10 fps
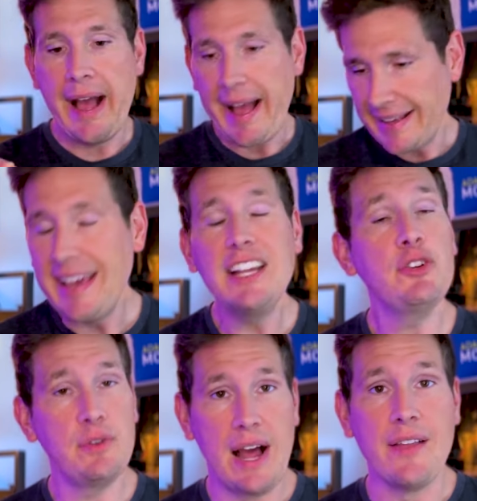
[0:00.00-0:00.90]
I kid
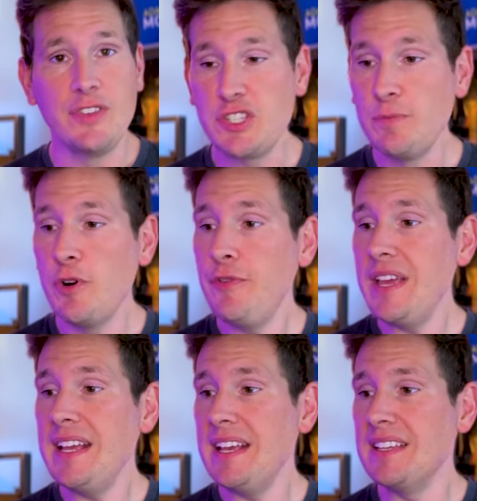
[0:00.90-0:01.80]
you not, this
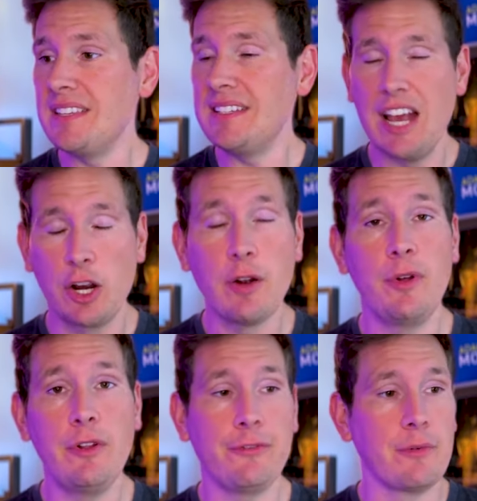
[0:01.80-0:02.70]
movie is
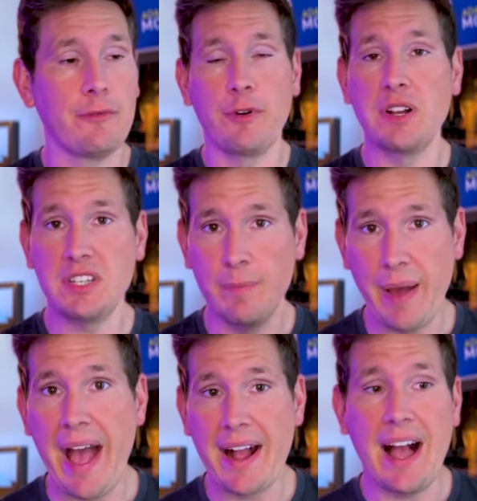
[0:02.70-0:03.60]
terrible from front to back.